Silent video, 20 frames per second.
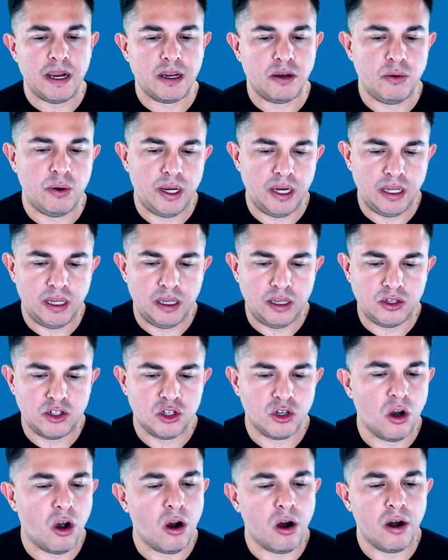by creating
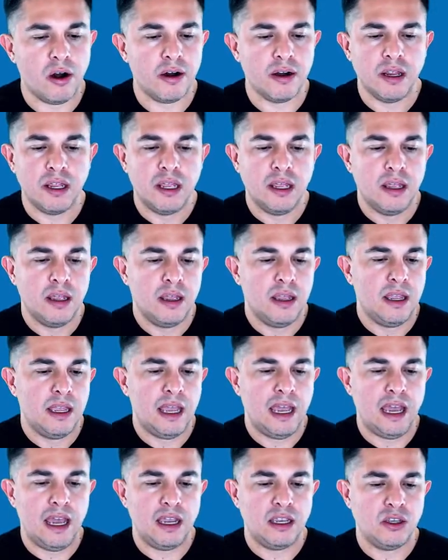each card.
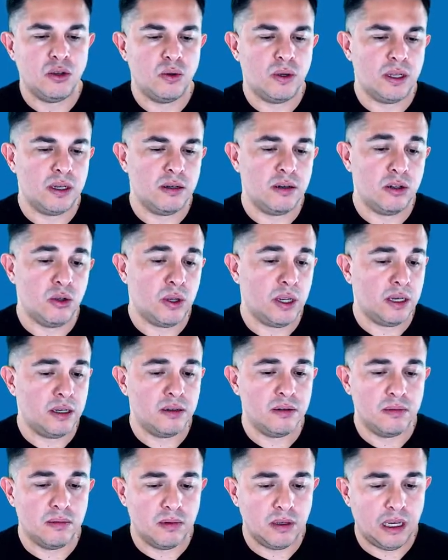You
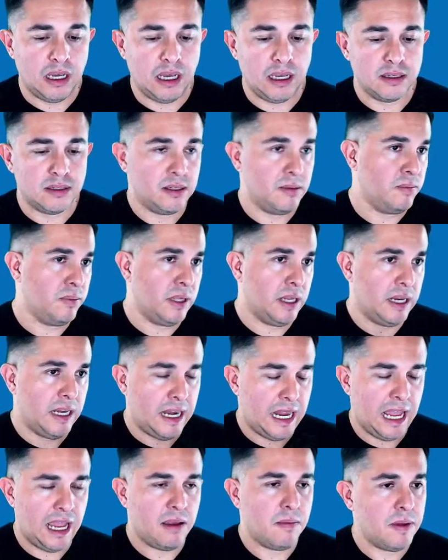can simply
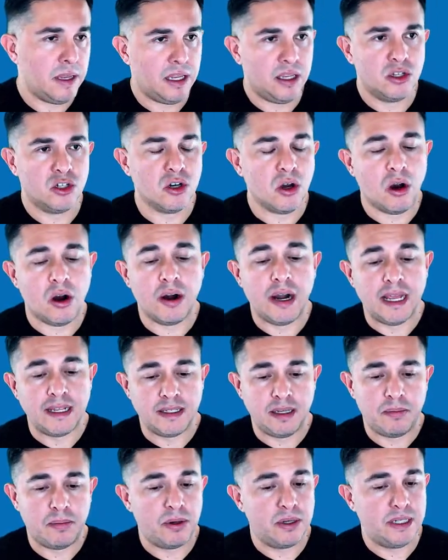name each card
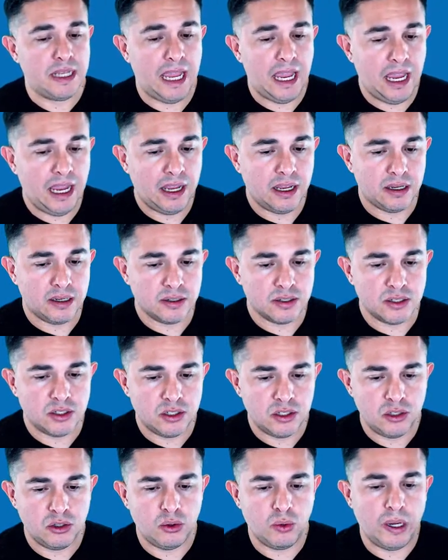as it pertains
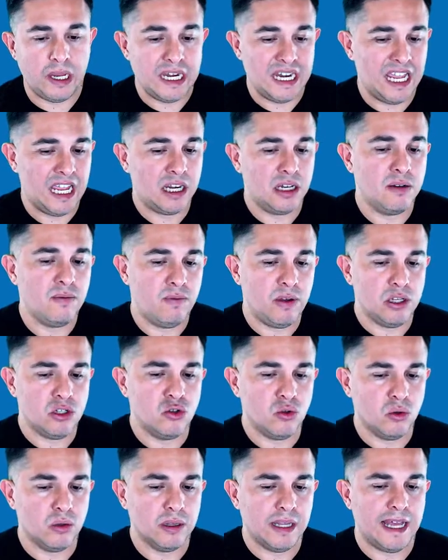to an
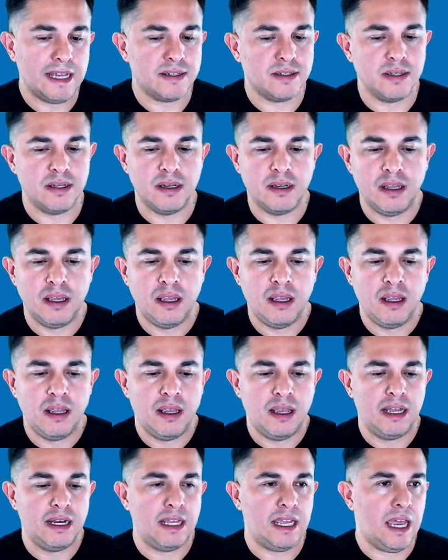individual lesson.
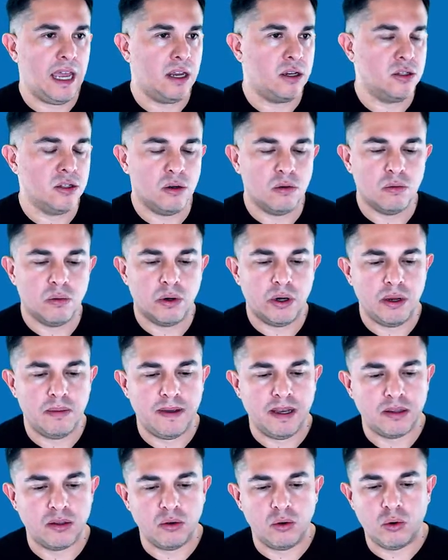And again, don't worry
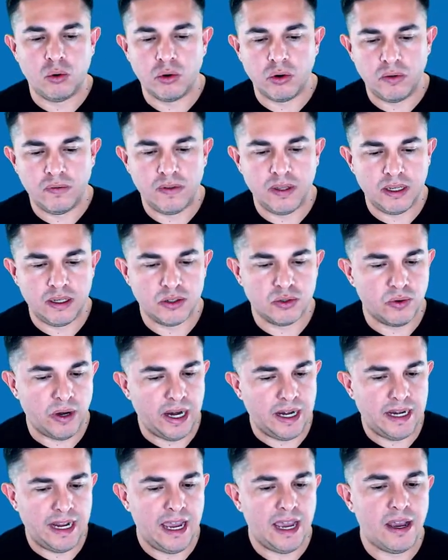about the order of these
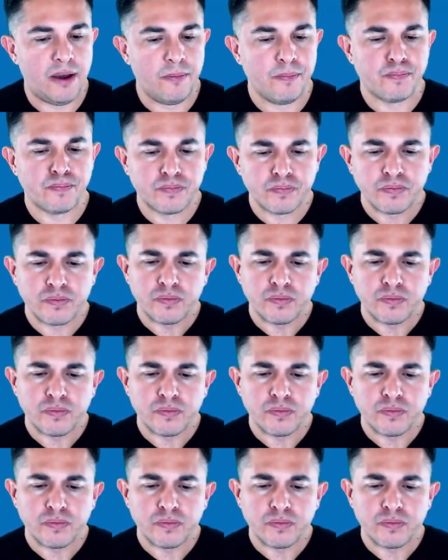right now.